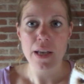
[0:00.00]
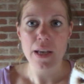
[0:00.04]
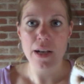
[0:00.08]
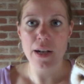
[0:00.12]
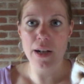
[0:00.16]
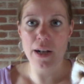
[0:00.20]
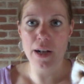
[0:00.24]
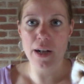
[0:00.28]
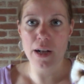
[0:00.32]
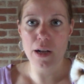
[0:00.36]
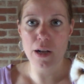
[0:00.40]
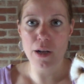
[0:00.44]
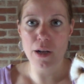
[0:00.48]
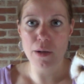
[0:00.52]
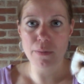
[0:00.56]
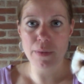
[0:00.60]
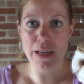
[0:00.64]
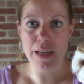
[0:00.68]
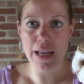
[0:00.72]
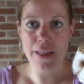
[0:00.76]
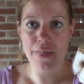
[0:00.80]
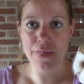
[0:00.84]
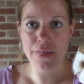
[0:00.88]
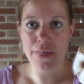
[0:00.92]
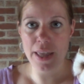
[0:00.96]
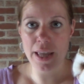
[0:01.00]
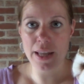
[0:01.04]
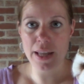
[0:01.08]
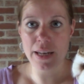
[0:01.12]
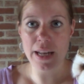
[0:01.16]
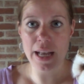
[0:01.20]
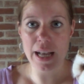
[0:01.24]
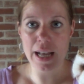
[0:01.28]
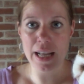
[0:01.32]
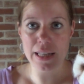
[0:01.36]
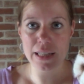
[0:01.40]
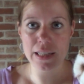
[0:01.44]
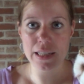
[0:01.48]
And then
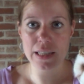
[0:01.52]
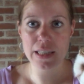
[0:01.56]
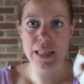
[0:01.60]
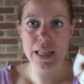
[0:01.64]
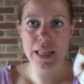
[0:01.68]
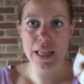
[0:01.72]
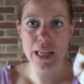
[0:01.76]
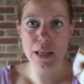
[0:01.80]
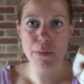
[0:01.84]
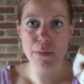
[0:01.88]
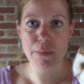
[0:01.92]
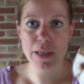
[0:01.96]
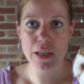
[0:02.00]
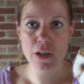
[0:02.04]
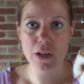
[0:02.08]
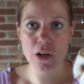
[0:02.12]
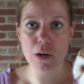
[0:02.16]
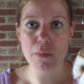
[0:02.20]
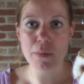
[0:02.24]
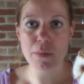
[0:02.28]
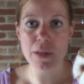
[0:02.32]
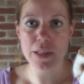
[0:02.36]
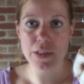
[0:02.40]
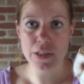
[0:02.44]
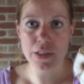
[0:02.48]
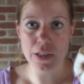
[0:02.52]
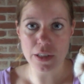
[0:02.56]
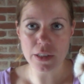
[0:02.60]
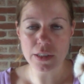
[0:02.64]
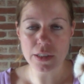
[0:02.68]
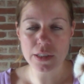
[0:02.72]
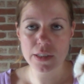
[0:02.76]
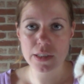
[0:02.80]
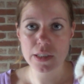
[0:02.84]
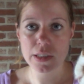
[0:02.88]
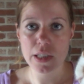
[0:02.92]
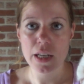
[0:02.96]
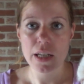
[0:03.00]
as they become
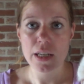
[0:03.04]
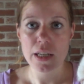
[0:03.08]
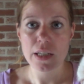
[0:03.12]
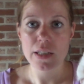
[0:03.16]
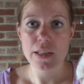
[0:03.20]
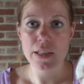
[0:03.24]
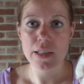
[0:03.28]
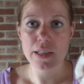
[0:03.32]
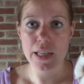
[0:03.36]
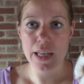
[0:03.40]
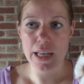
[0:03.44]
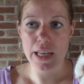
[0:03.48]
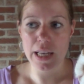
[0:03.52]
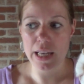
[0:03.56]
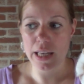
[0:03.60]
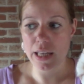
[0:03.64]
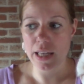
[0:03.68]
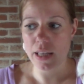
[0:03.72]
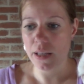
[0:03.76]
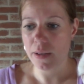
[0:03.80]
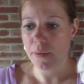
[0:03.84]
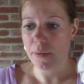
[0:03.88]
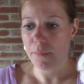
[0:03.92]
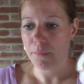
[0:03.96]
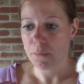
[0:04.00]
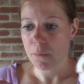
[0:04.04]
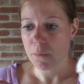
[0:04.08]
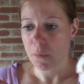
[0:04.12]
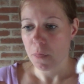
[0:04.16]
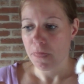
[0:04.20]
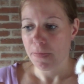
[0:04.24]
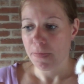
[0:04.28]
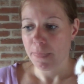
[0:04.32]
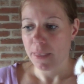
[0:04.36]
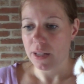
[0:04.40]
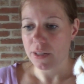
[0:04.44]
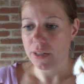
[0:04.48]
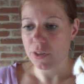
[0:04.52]
adults, they
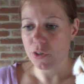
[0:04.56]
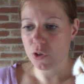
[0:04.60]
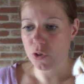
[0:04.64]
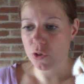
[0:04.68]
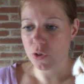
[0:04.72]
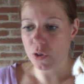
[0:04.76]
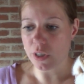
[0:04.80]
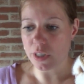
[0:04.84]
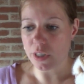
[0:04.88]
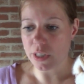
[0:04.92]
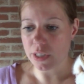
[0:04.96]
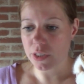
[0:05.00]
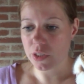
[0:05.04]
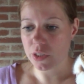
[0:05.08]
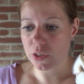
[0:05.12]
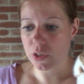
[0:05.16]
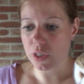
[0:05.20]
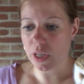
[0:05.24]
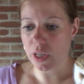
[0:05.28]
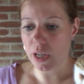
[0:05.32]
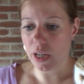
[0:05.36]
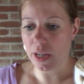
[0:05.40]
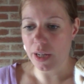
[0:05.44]
start